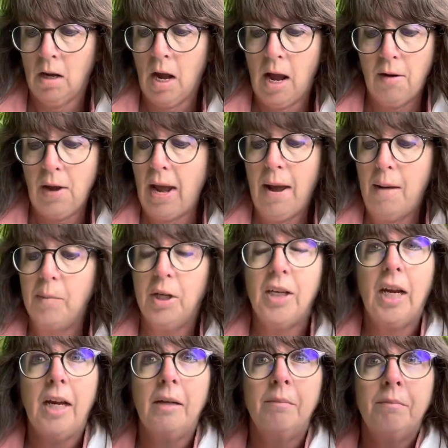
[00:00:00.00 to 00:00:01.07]
Okay, I'm
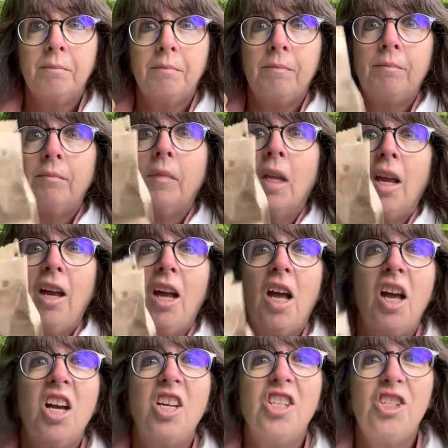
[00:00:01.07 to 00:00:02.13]
looking.
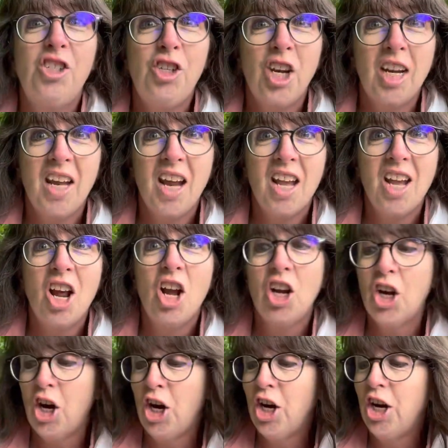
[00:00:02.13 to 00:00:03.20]
Chicken
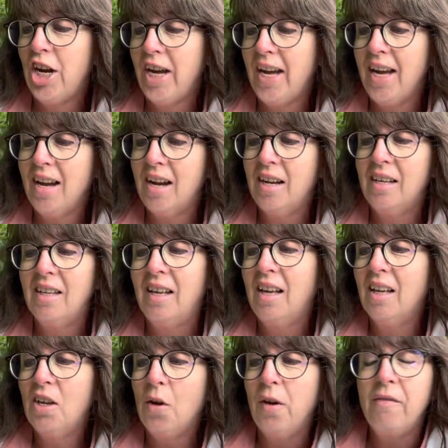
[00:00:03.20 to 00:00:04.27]
curry.
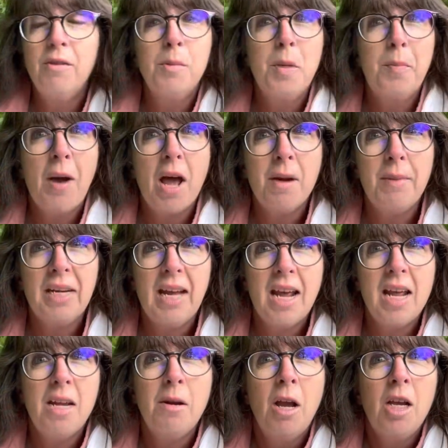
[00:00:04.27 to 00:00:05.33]
Going from the bottom
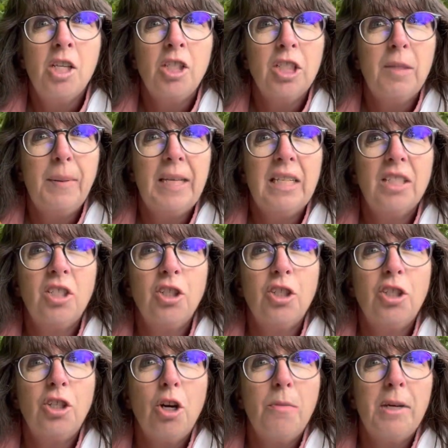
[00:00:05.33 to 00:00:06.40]
again, just because there's
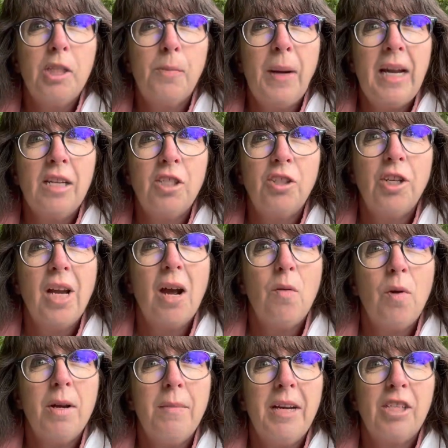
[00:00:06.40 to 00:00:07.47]
so much pastry, I
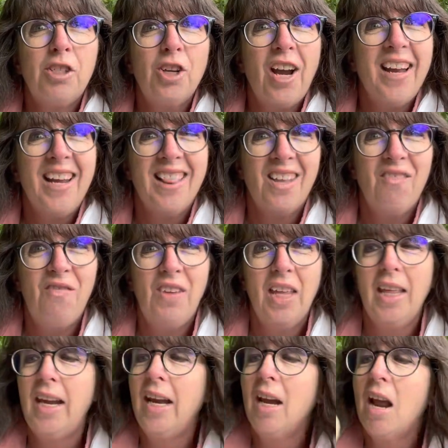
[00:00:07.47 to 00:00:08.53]
want to make sure I get the filling.